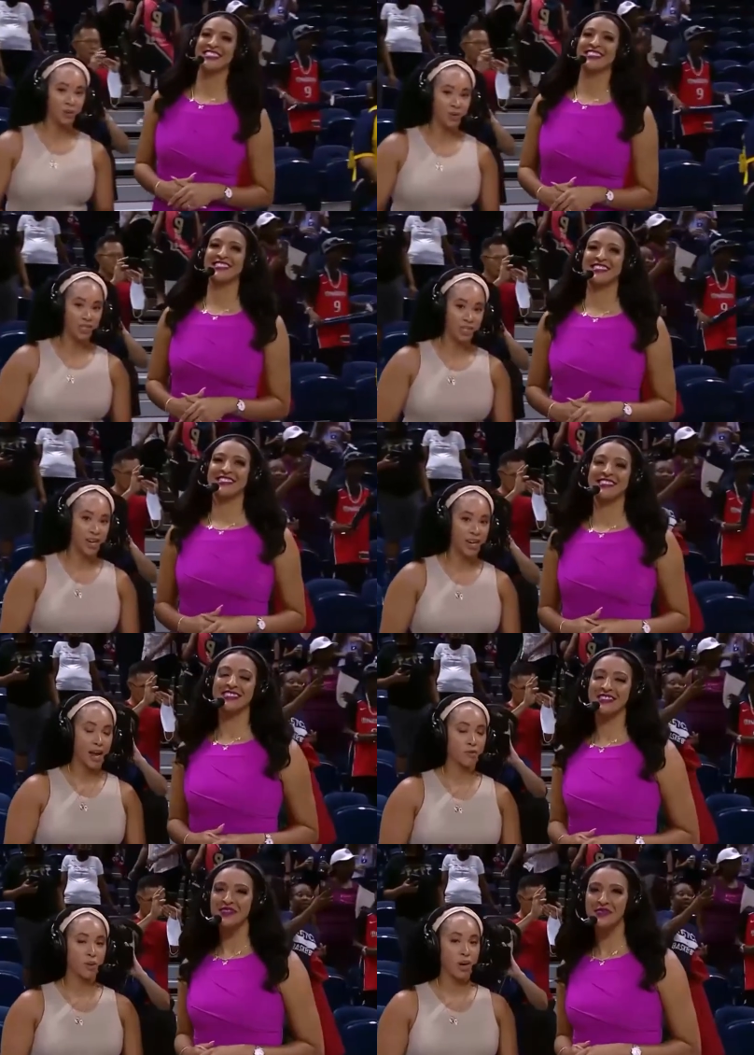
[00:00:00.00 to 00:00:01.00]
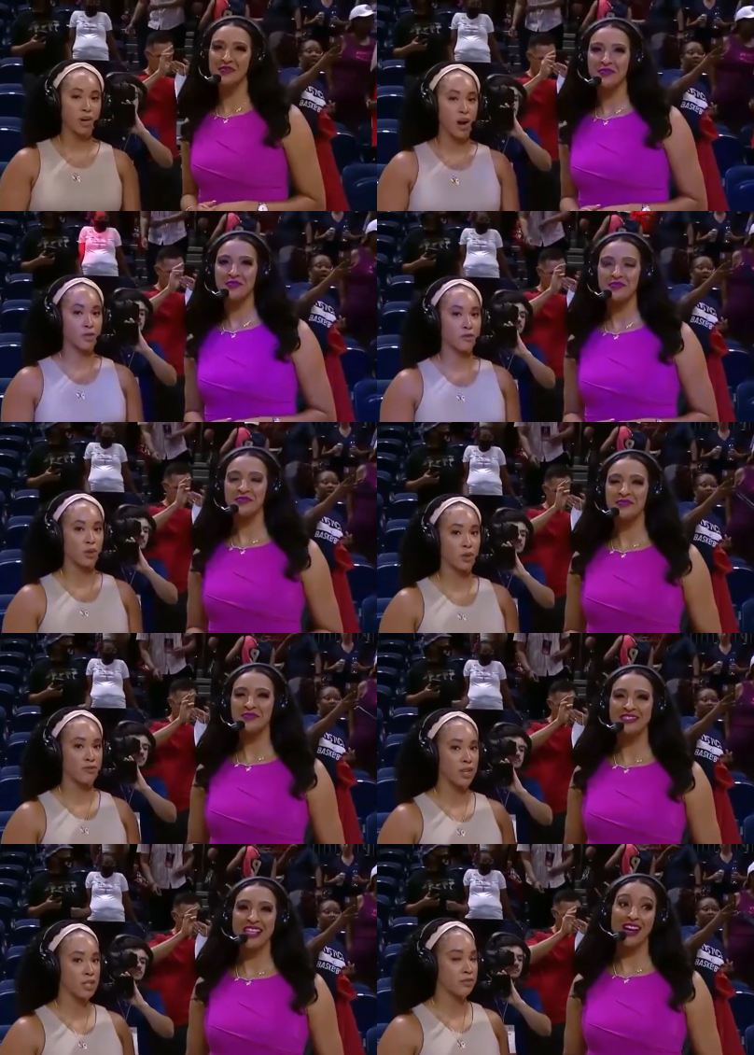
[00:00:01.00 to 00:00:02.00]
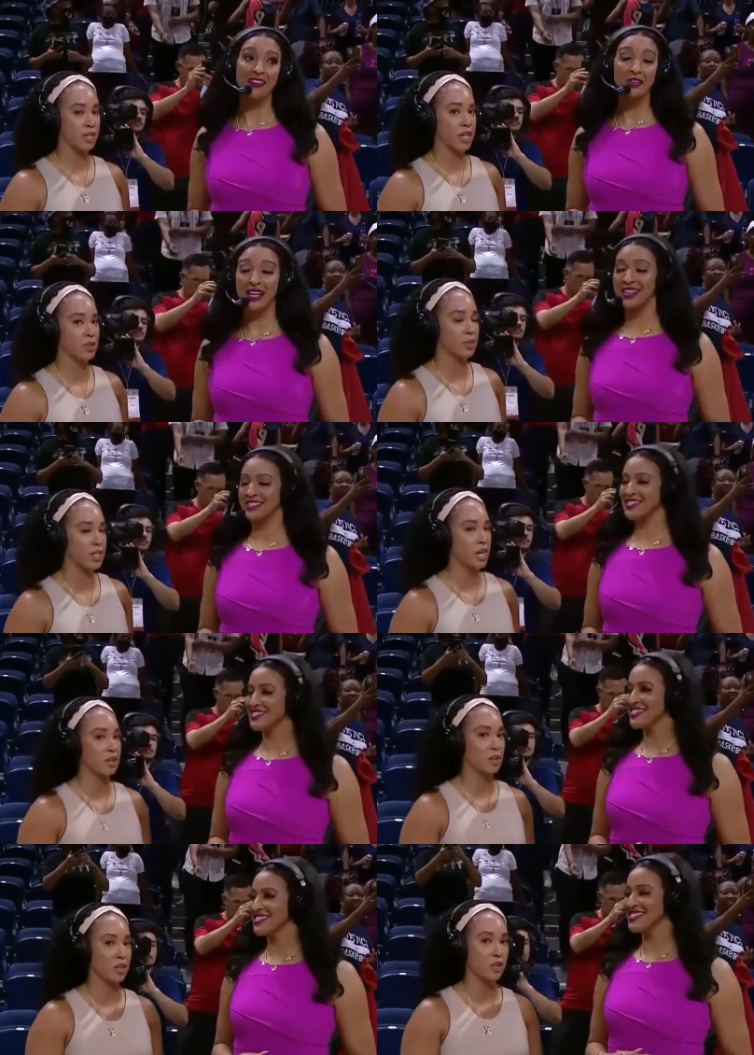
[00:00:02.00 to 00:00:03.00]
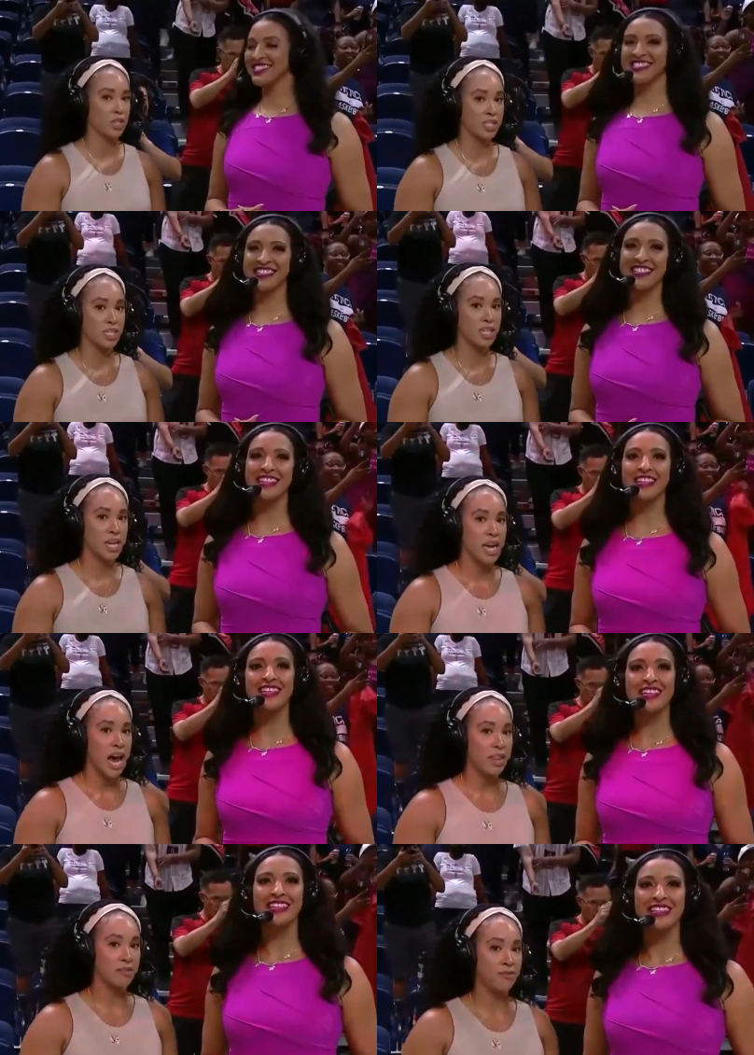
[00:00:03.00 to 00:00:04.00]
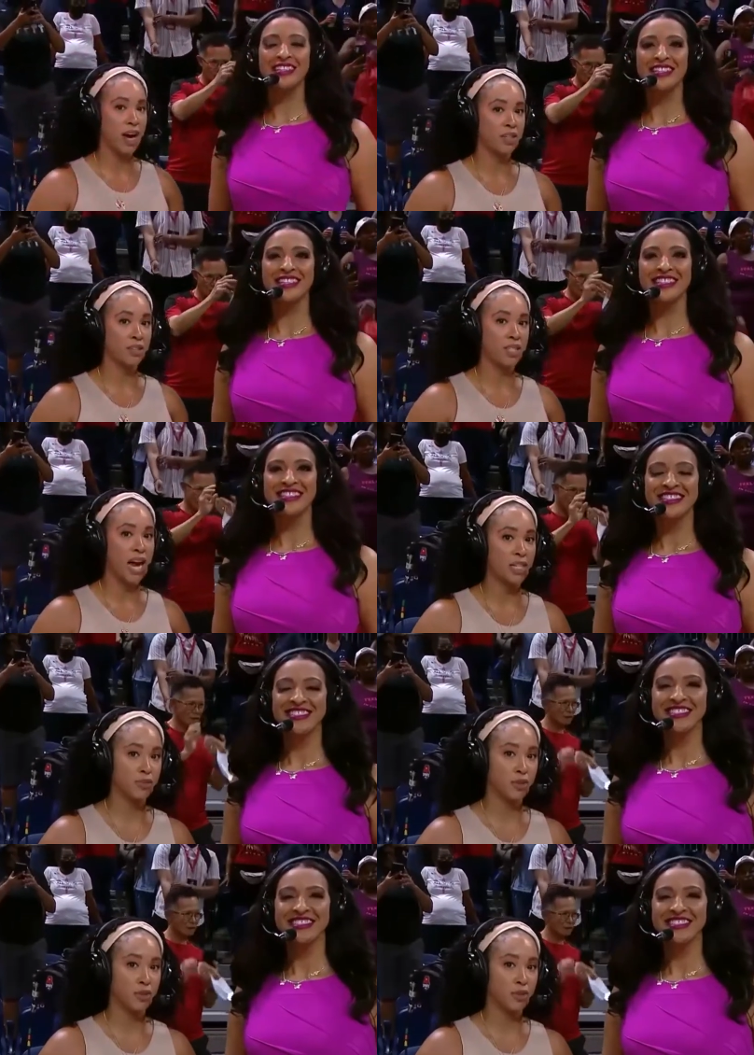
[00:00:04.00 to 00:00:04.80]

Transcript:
Speaker 1: once again everywhere on the floor defensively as we take a look, Christy, at the final stats for